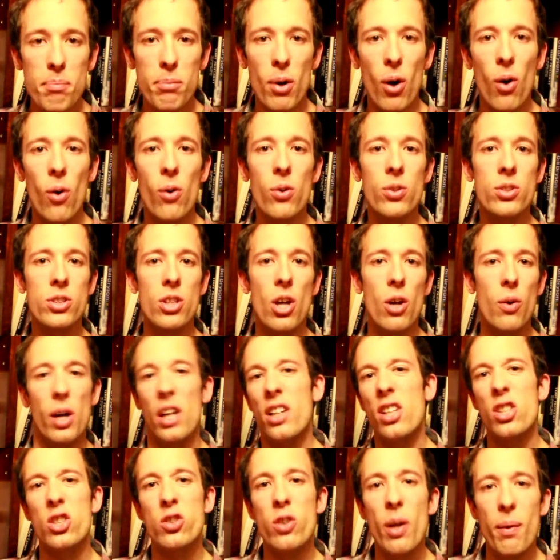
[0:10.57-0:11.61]
but also a
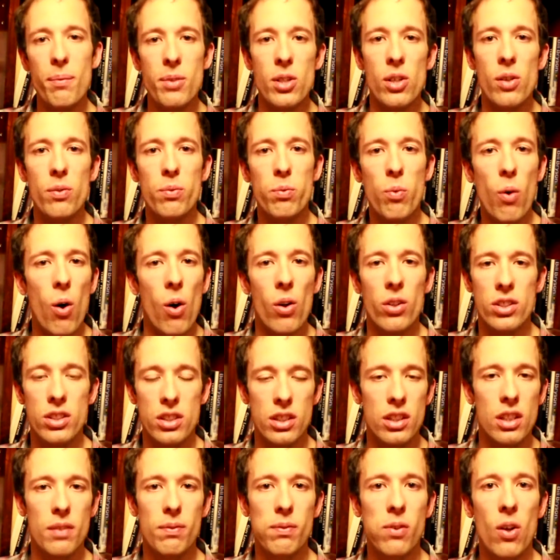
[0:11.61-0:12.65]
description of what
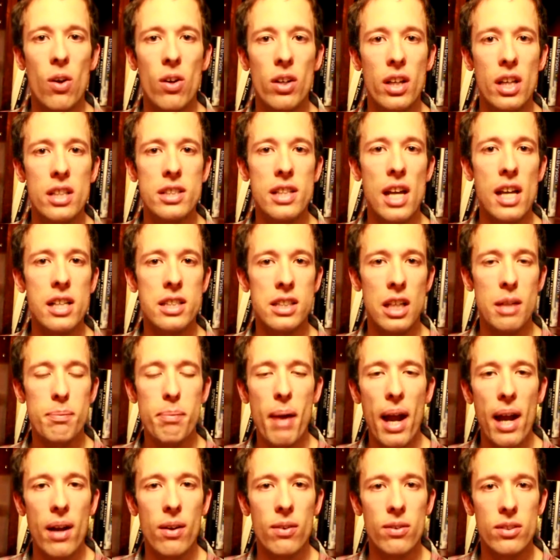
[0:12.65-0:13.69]
the vlog is actually
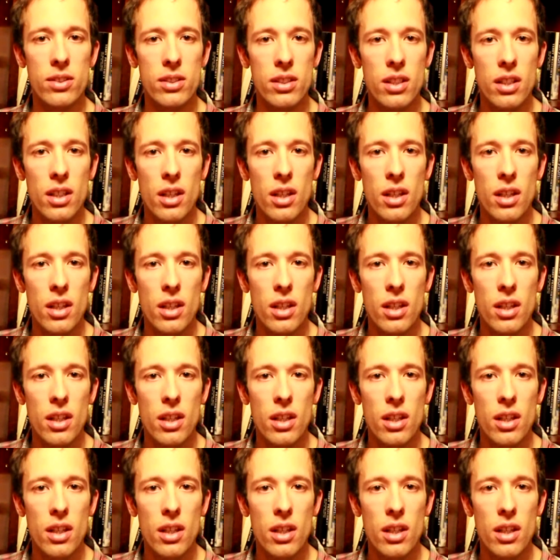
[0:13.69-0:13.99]
about.